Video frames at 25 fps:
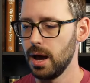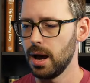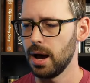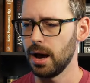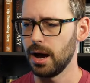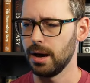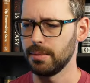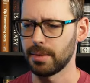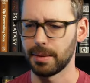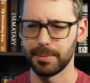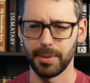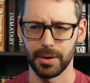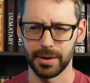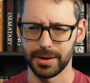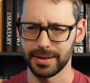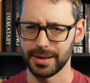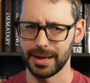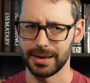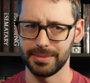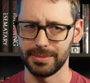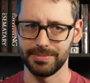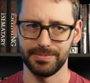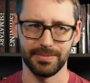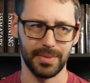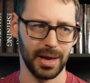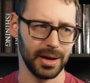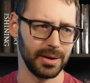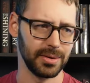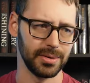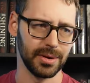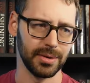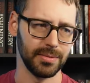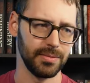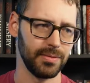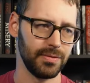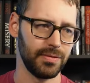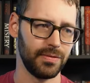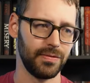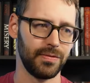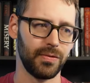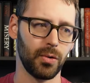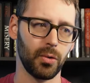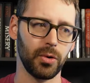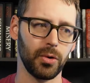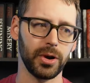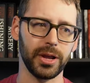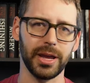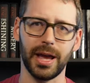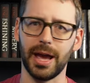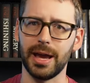I bought it like, I don't know,
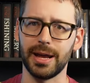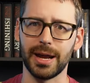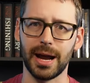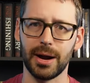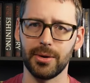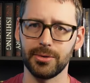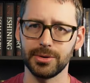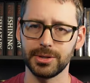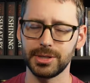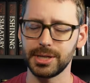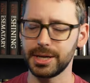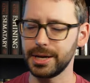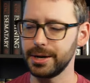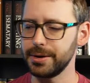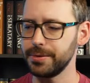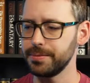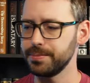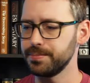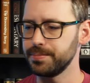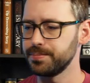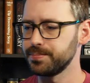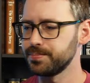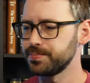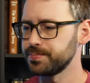48 hours ago.